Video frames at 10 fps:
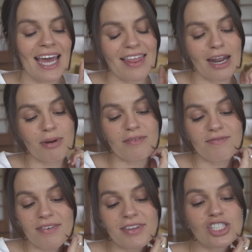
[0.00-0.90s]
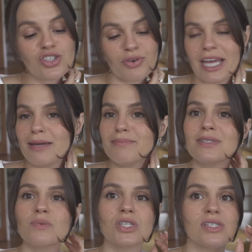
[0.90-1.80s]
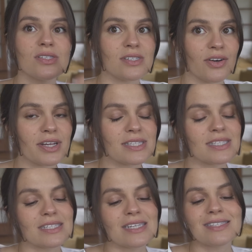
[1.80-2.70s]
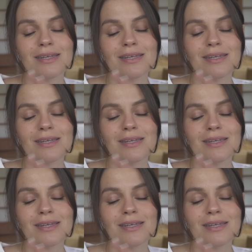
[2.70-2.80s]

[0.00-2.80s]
And then I put vivid dreams, which is still consistent.